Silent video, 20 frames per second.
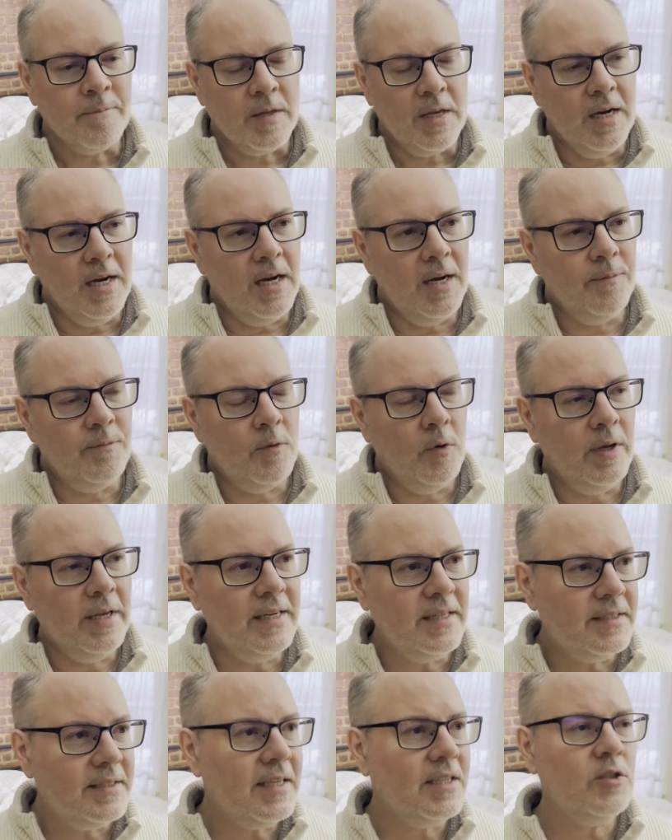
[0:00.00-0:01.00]
um, in
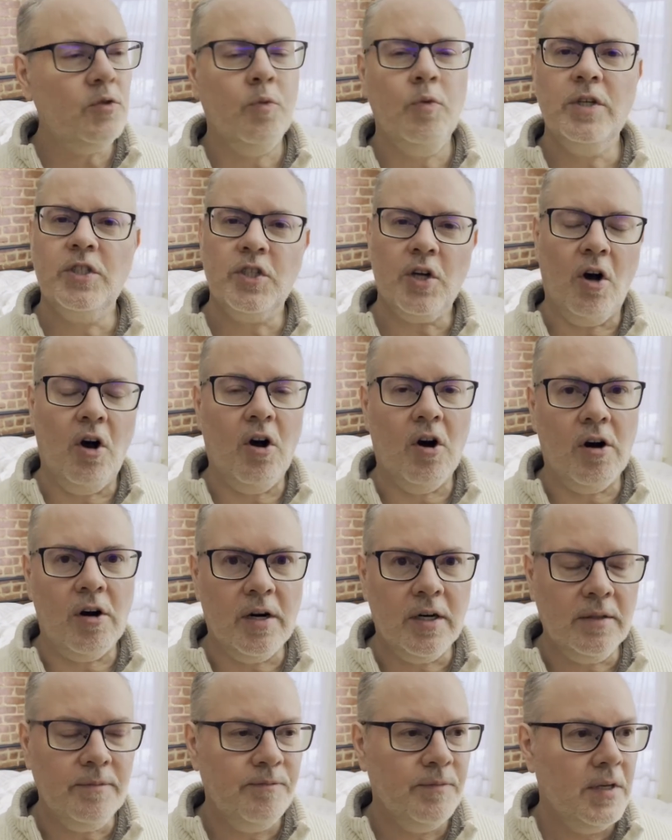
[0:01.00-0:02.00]
a sense, which
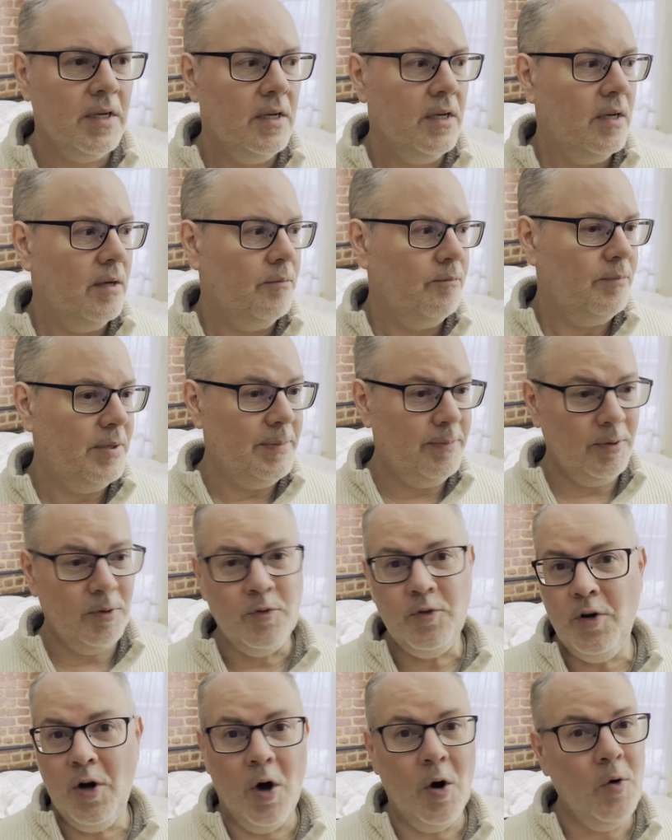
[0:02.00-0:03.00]
are people
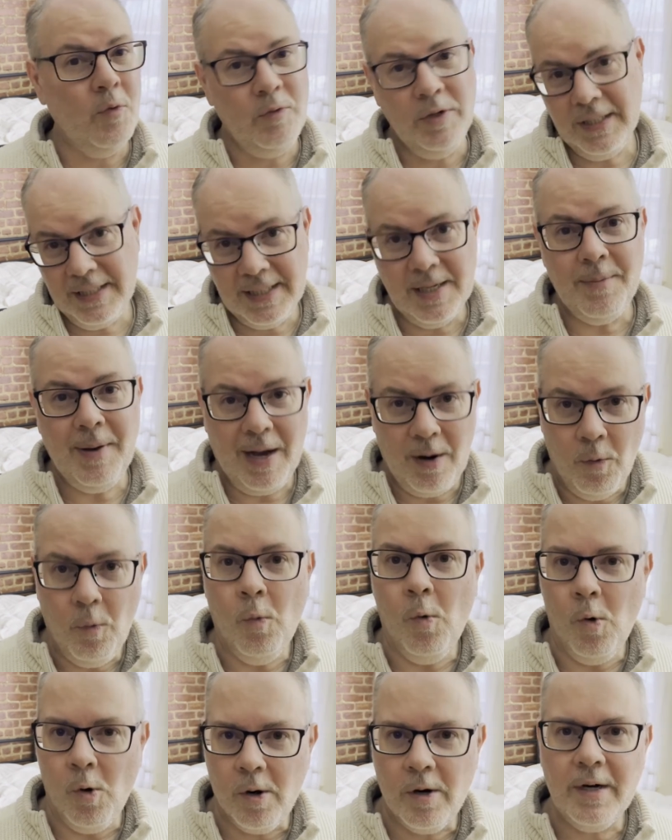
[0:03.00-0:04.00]
who know really about
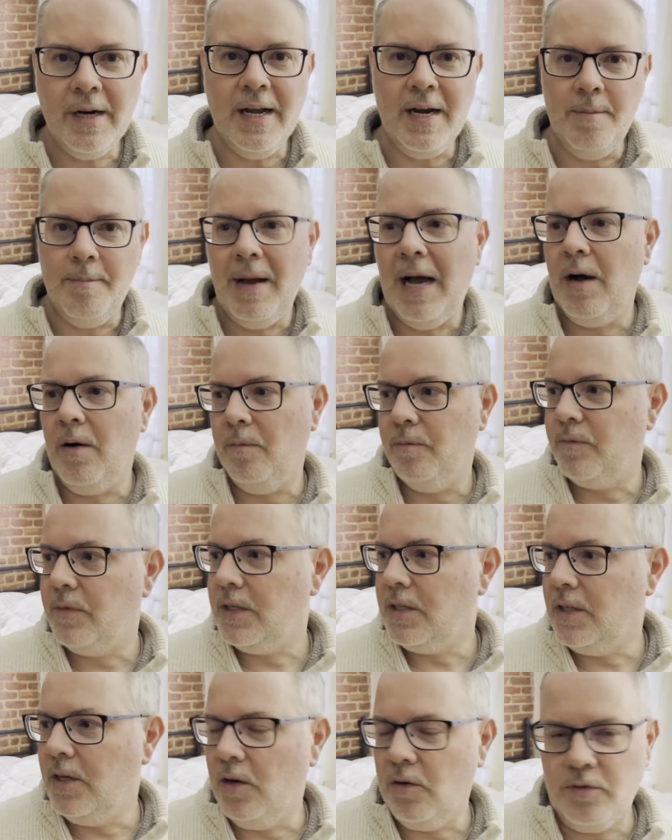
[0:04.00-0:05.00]
war and about
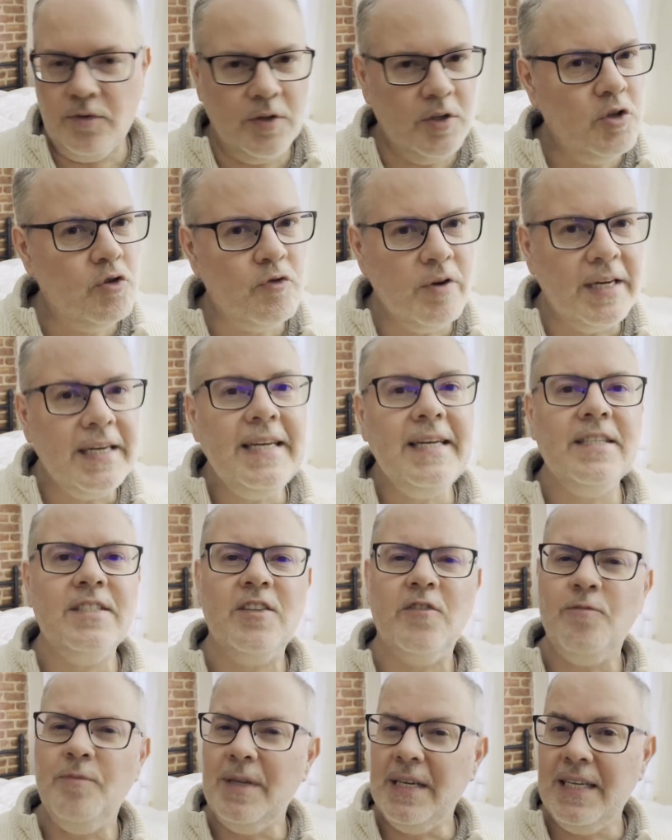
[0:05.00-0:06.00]
you know the grittiness
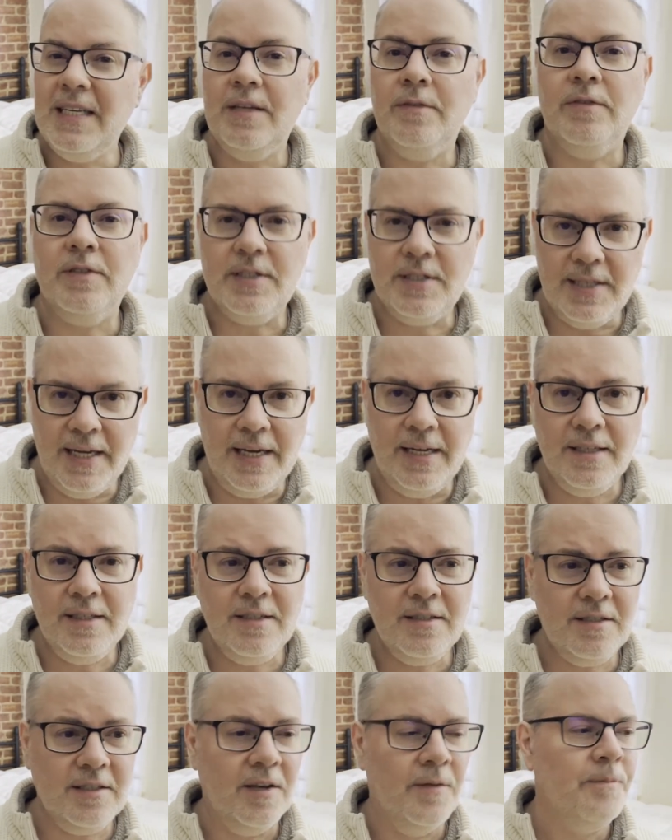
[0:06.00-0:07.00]
of medieval
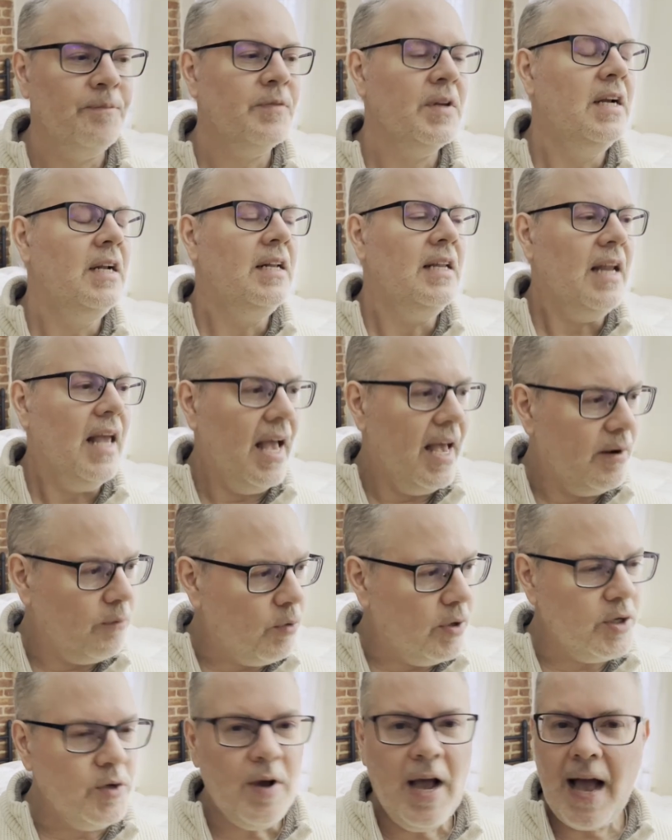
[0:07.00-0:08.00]
settings, and
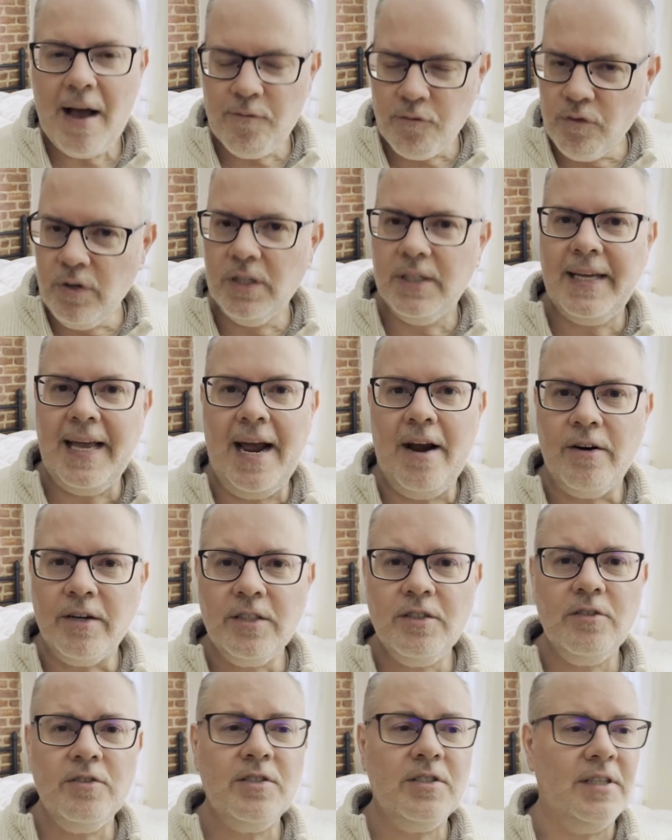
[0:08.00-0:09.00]
where you have real
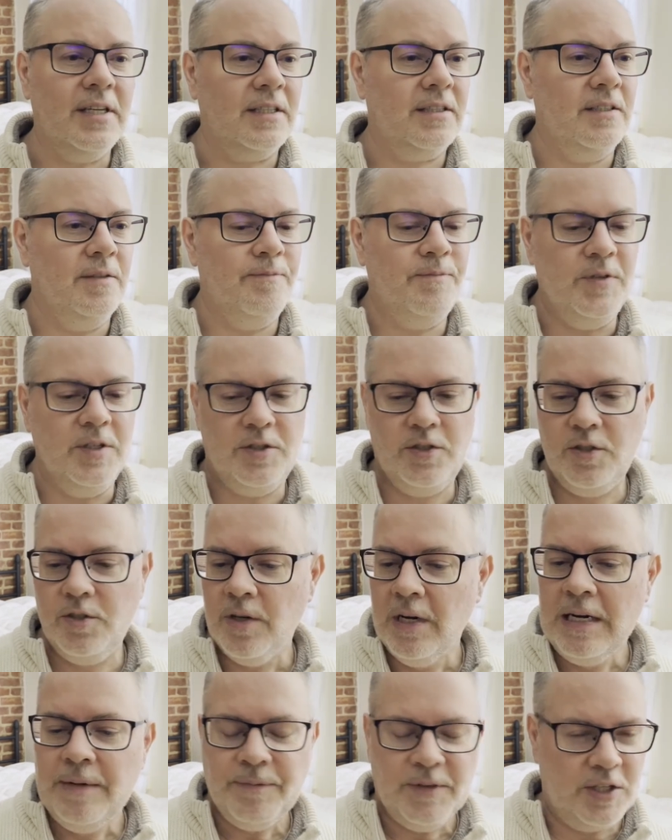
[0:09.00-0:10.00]
characters like the the,
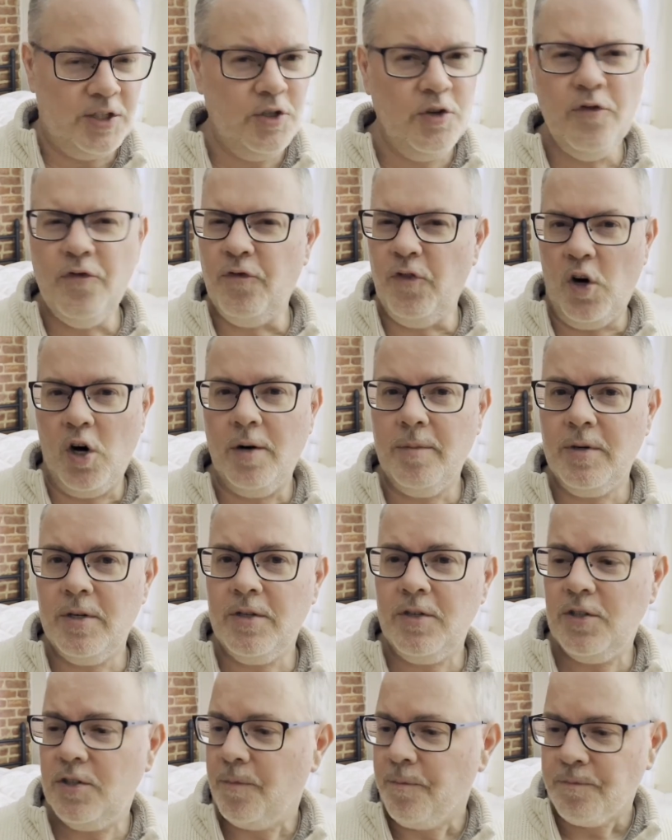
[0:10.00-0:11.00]
the two
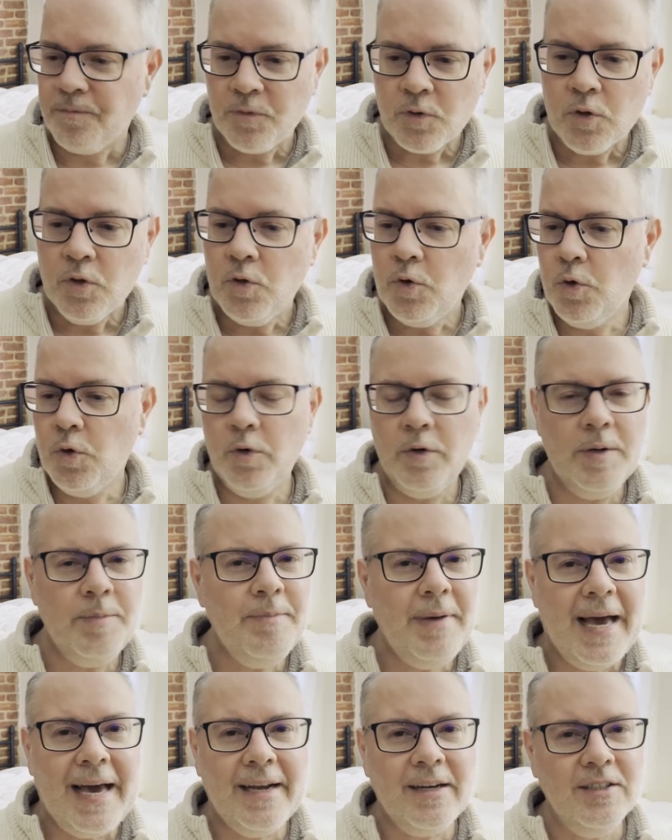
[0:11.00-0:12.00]
farmers who are in
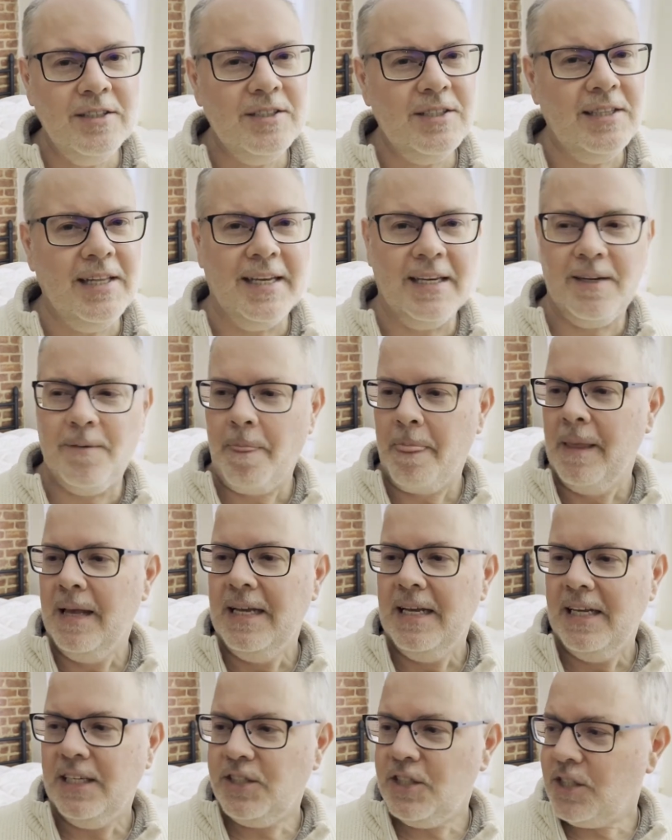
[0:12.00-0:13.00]
battles. Like
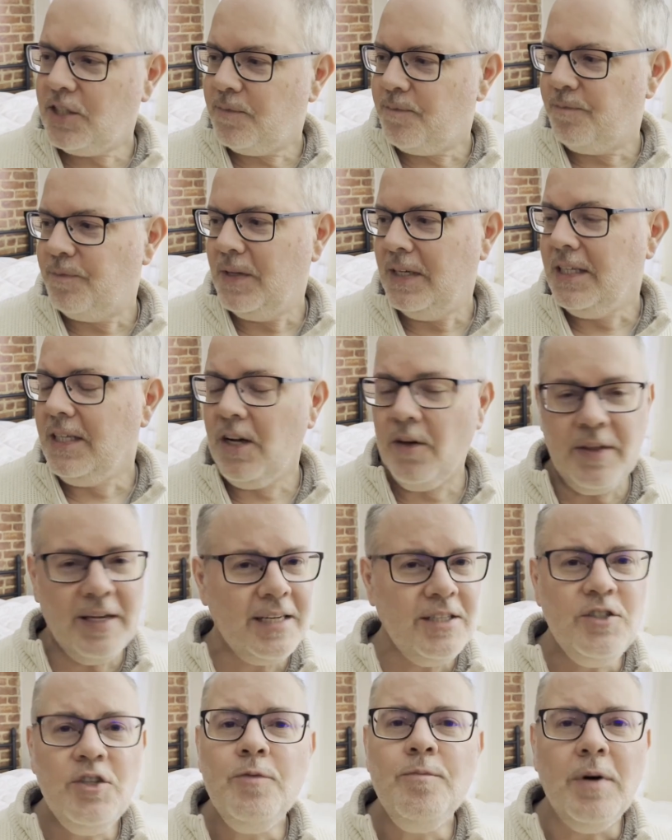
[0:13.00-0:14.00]
it just you know they
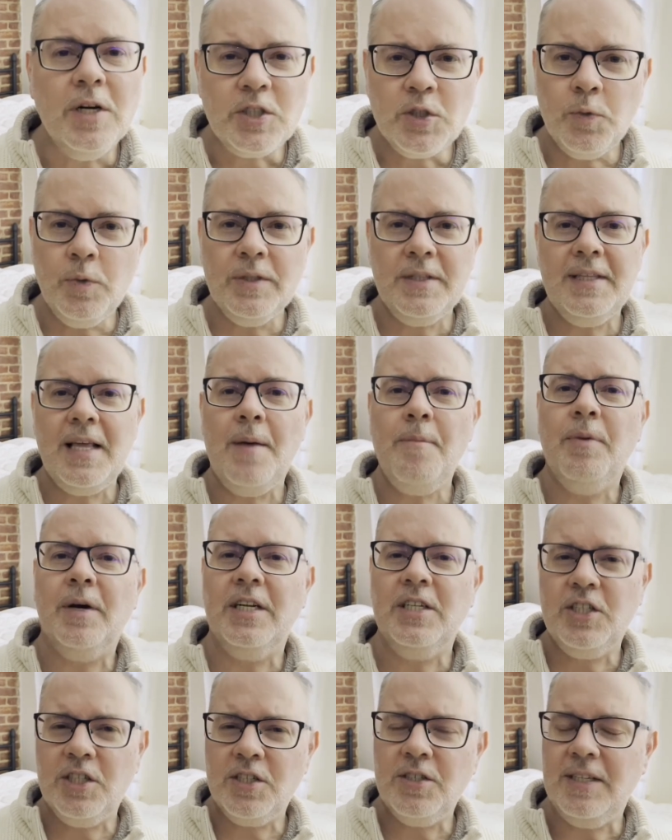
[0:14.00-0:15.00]
didn't do much with them, but
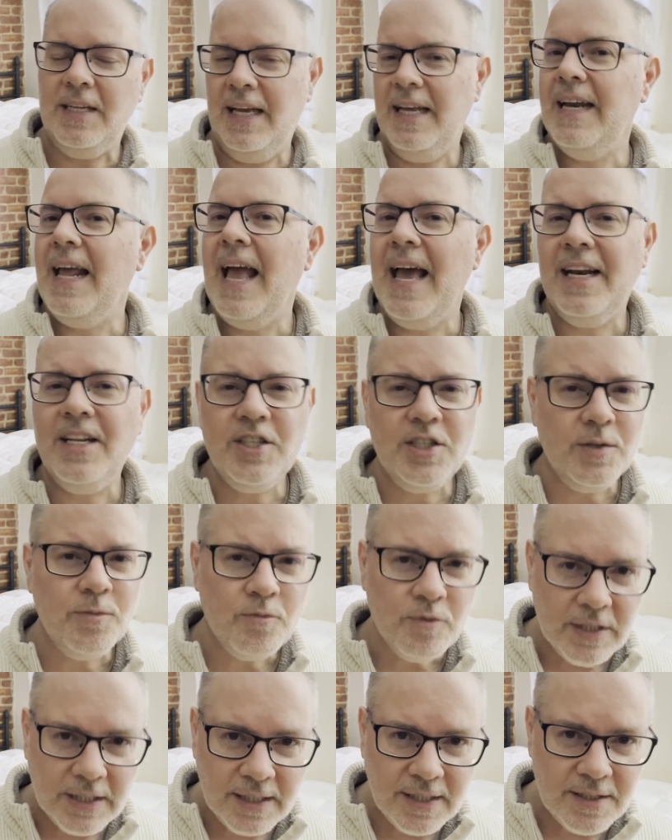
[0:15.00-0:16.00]
it just it added some
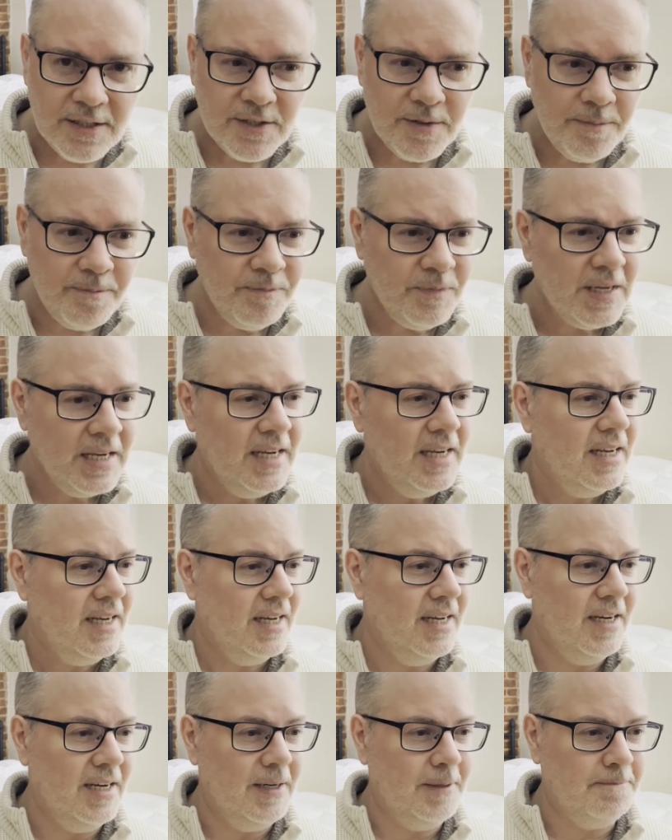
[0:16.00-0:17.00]
realism.
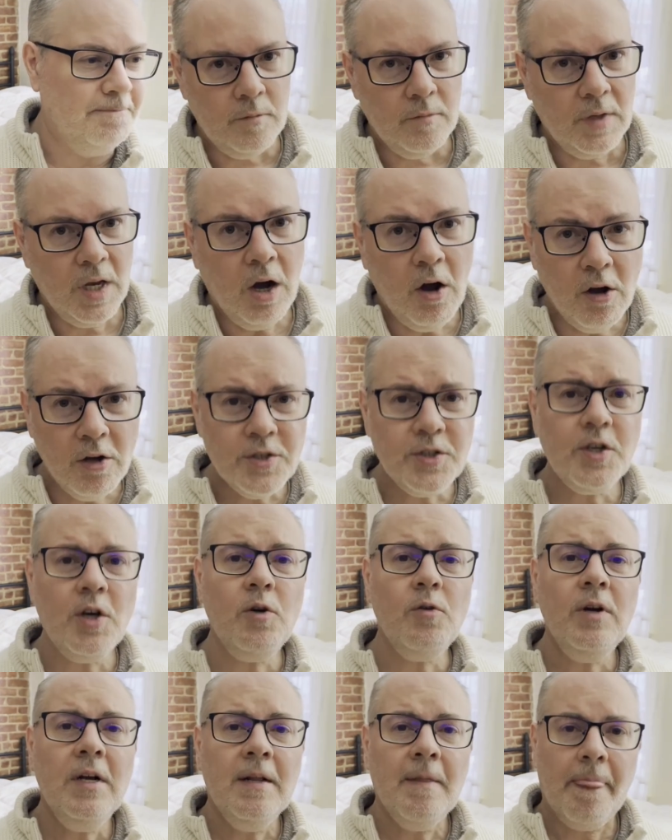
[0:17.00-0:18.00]
Um, also,